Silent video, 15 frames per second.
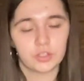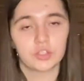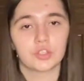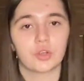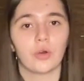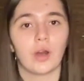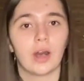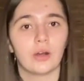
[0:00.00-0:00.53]

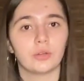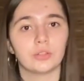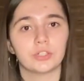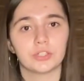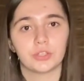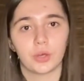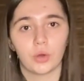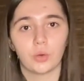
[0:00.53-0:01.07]
So
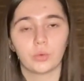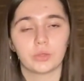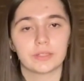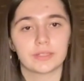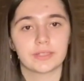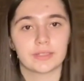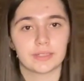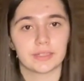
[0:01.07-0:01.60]
our dough
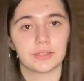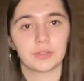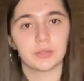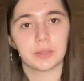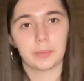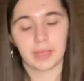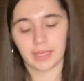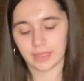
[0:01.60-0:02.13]
won't stick to
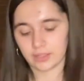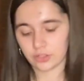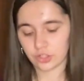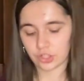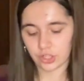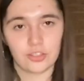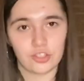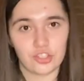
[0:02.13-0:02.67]
the baking
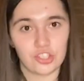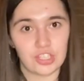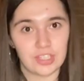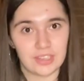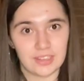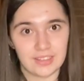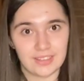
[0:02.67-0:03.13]
sheet.